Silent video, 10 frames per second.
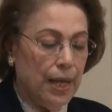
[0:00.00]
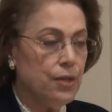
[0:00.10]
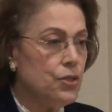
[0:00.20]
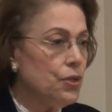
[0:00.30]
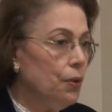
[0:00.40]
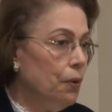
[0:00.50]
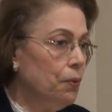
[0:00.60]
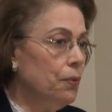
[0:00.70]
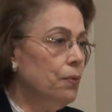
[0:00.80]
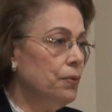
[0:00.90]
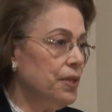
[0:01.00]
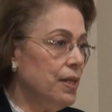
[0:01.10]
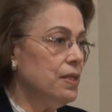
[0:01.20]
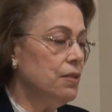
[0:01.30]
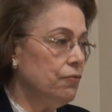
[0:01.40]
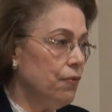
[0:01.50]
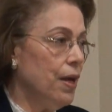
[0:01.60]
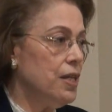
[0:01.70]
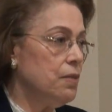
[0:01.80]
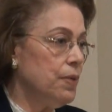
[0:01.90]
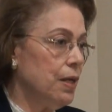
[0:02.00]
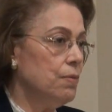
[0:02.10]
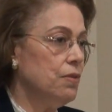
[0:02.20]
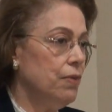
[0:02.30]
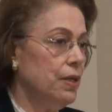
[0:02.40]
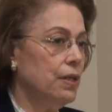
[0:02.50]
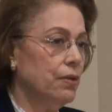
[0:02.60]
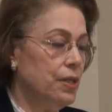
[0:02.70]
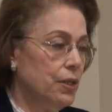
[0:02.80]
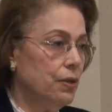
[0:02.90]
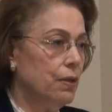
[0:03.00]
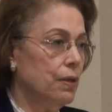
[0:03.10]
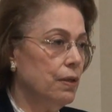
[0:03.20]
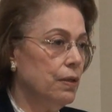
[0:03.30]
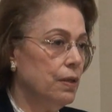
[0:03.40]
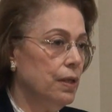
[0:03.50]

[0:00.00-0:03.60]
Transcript: And so who testifies becomes very critical,